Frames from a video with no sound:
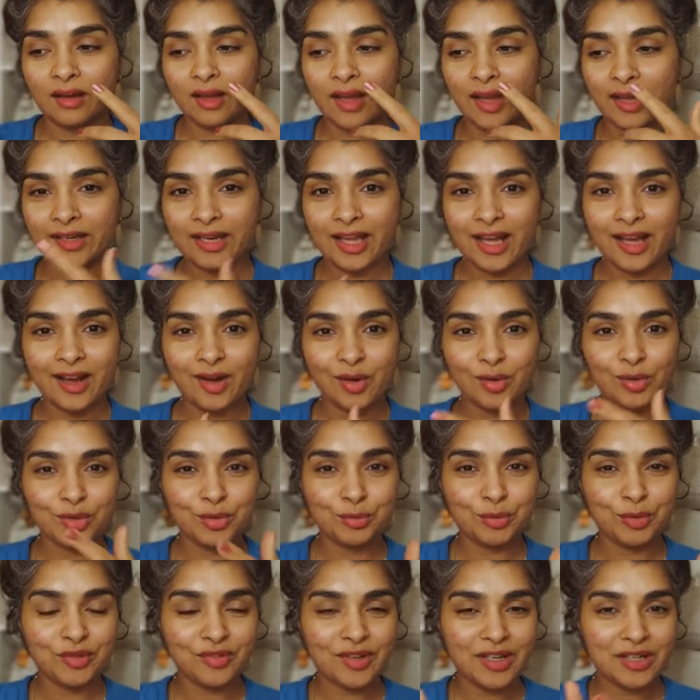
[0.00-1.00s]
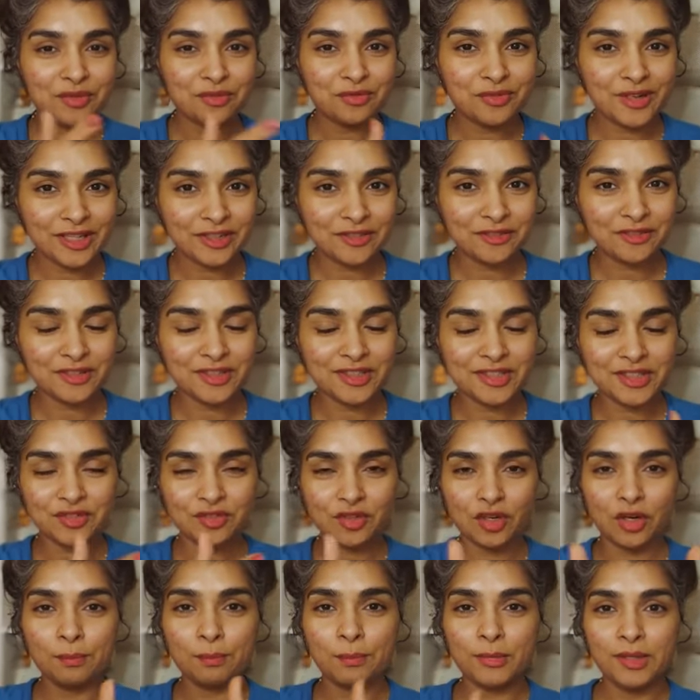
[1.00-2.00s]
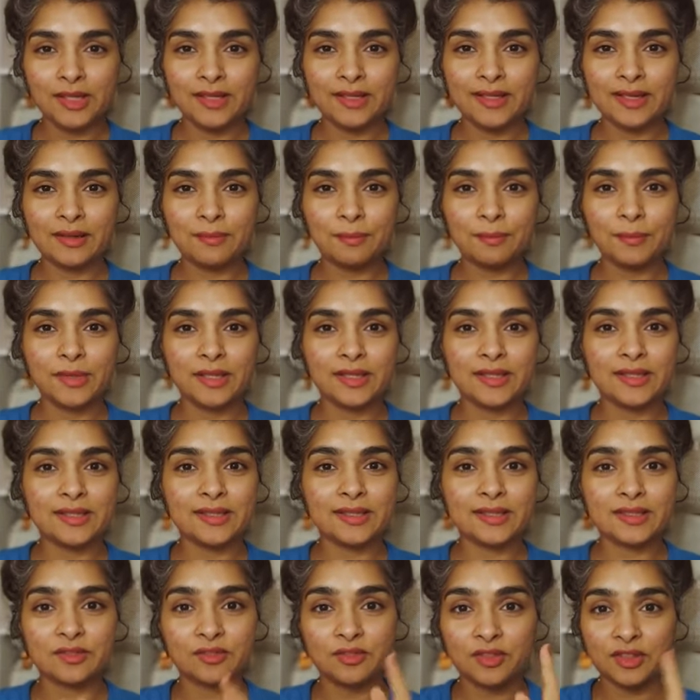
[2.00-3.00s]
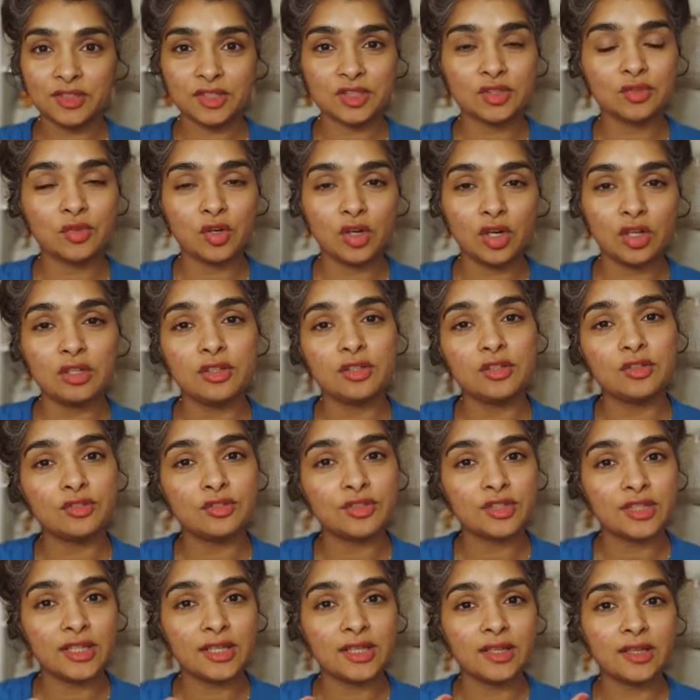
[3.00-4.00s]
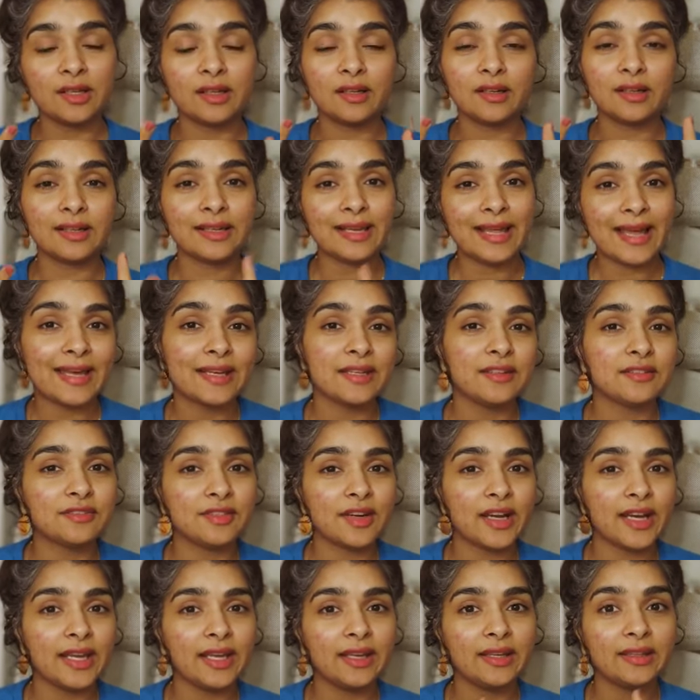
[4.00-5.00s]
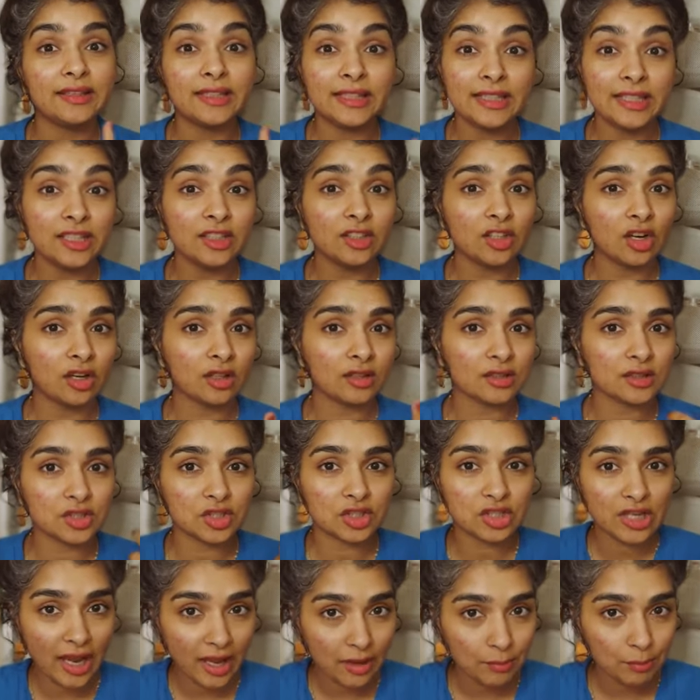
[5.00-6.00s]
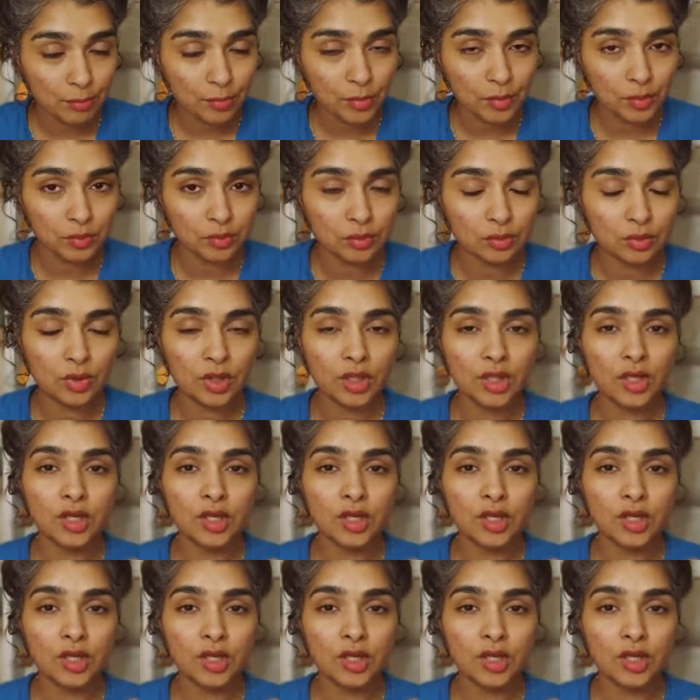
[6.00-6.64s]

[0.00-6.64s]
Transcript: And how to prevent wet frizz from buildup is, first of all, using a clarifying detox shampoo